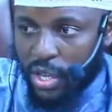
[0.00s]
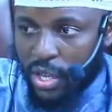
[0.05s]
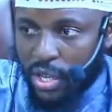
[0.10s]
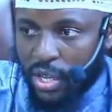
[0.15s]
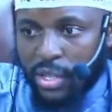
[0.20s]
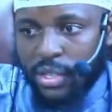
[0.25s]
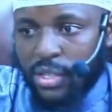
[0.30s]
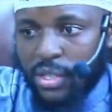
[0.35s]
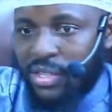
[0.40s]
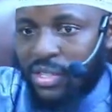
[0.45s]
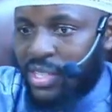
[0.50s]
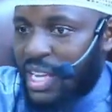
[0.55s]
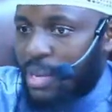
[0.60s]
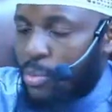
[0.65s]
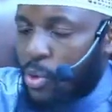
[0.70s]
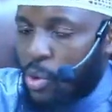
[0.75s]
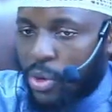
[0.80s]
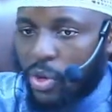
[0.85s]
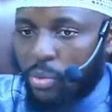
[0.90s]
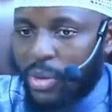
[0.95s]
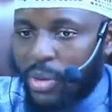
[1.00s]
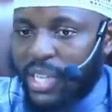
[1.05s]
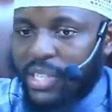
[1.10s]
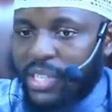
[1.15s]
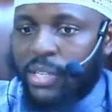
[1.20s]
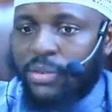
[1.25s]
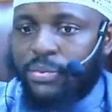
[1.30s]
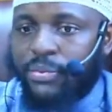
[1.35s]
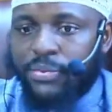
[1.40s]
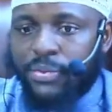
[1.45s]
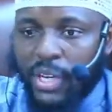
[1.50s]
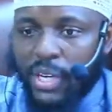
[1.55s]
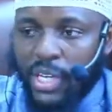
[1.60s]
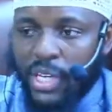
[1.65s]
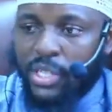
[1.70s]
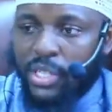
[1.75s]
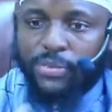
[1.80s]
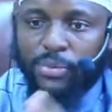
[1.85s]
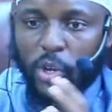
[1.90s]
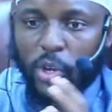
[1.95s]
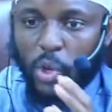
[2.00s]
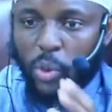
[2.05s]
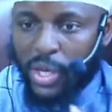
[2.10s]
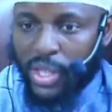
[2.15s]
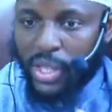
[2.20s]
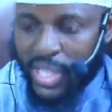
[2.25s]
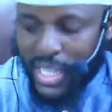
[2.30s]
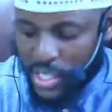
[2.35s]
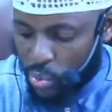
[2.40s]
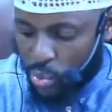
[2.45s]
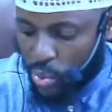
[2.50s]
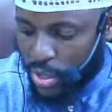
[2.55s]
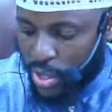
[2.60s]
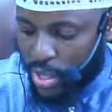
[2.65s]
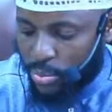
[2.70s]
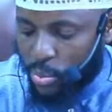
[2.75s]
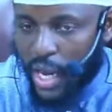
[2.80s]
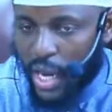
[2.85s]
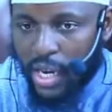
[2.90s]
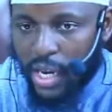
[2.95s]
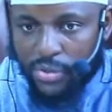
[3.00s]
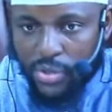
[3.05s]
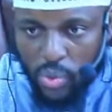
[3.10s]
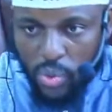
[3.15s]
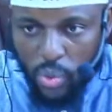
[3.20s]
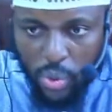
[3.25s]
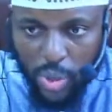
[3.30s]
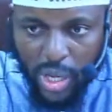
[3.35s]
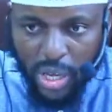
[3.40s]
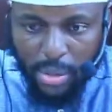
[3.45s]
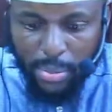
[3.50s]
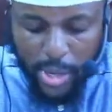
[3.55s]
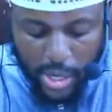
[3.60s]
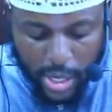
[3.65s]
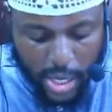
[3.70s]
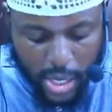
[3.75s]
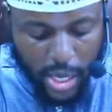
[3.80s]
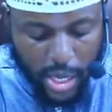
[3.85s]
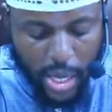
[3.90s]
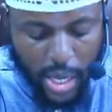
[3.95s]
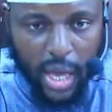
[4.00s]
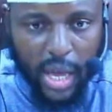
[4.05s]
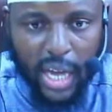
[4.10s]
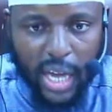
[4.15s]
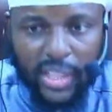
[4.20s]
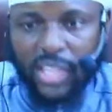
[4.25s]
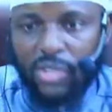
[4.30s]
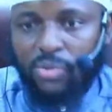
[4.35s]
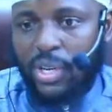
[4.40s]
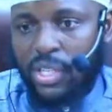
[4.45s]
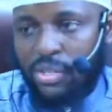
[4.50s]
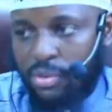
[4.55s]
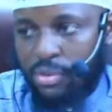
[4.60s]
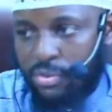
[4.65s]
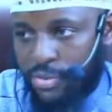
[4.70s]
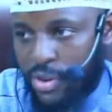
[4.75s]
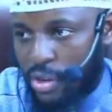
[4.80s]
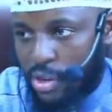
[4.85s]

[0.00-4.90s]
The same hukum as if it is flowing. That's what the muallif is talking about here, and that's what he's referring to.